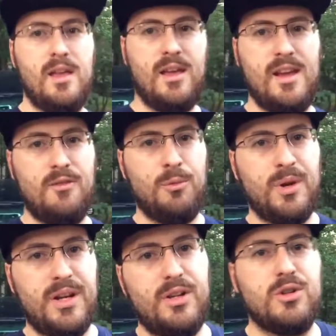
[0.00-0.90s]
Hey
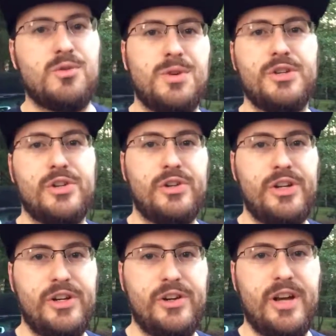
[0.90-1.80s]
everybody, Chris Renshaw
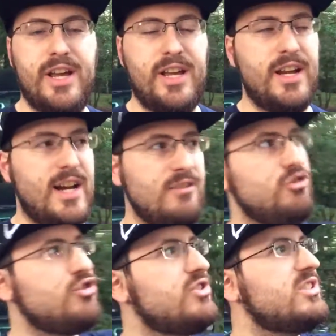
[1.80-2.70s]
here, and I've
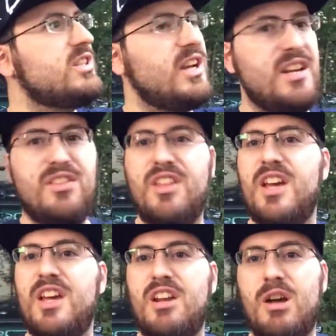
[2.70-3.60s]
just decided
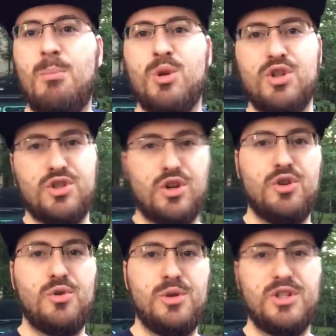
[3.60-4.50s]
that I'm going to
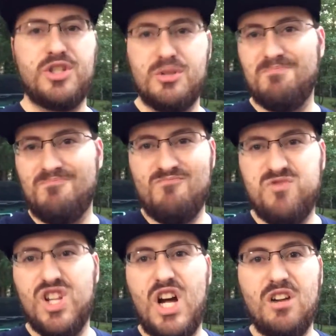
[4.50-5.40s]
start doing some
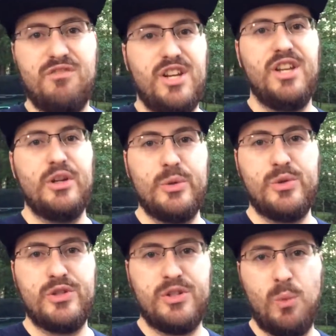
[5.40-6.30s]
vlog
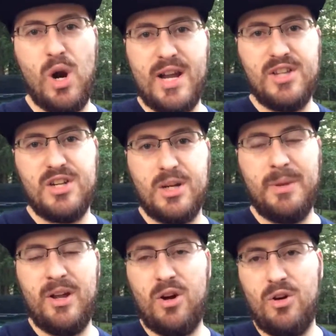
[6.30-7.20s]
videos where I can talk
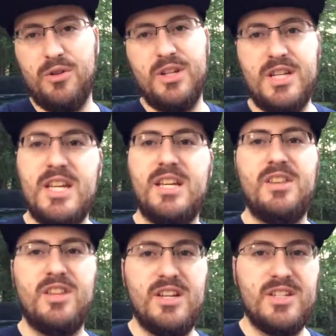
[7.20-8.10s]
about all the
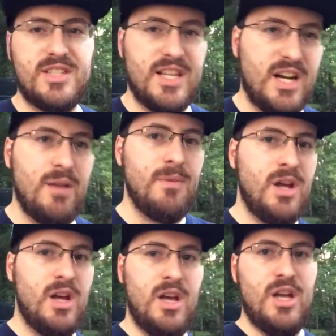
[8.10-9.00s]
geeky things that I'm
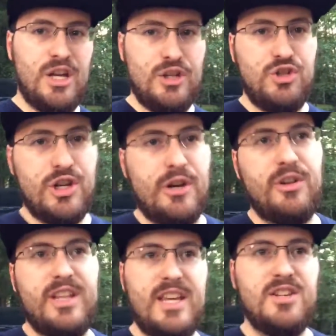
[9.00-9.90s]

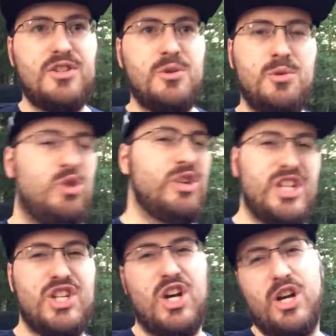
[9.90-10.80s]
generally into and don't
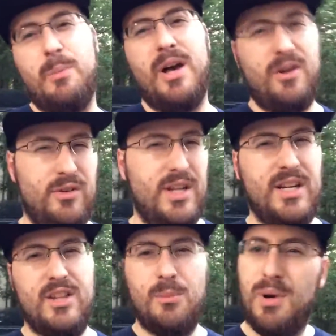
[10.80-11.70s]
get to talk about on
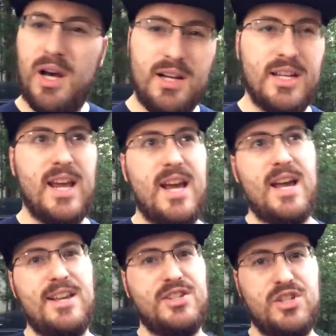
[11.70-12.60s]
any of the
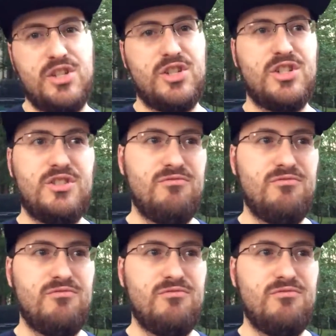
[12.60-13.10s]
podcasts, and just